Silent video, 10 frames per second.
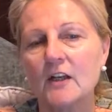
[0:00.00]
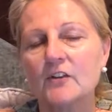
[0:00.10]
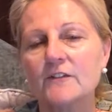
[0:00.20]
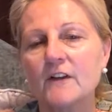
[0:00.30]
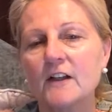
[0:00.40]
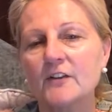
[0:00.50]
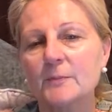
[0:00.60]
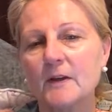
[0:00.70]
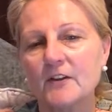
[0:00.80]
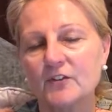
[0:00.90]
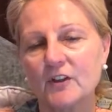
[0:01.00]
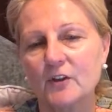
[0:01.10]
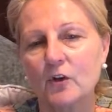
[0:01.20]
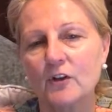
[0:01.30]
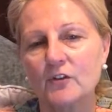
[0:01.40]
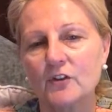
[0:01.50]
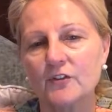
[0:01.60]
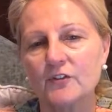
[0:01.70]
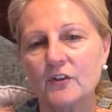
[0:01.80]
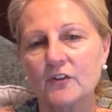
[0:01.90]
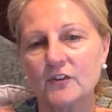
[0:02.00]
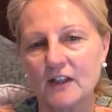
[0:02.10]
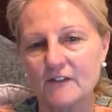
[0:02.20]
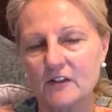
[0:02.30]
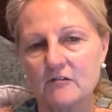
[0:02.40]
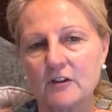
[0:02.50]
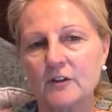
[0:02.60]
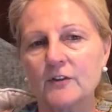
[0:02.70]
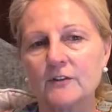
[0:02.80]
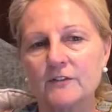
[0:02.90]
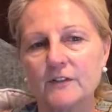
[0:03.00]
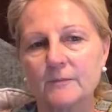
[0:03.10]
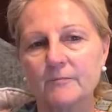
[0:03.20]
devised by the psychologist David Grove.